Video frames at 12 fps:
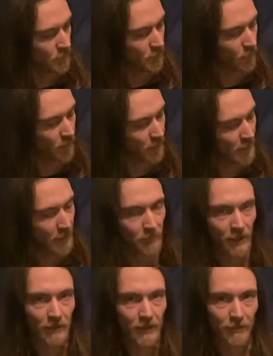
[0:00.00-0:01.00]
with that
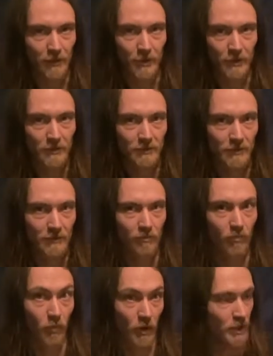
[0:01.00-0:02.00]
being difficult,
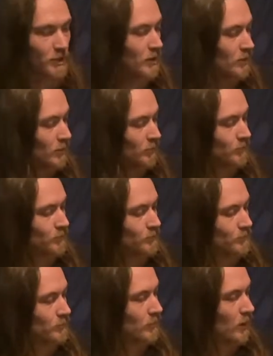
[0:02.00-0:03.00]
what do?
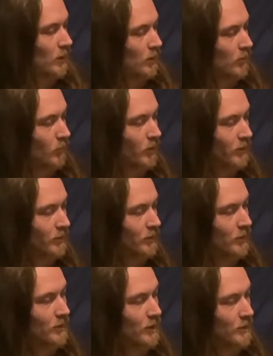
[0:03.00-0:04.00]
Oh, well,
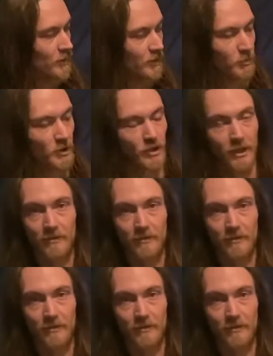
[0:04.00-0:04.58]
you just switch it.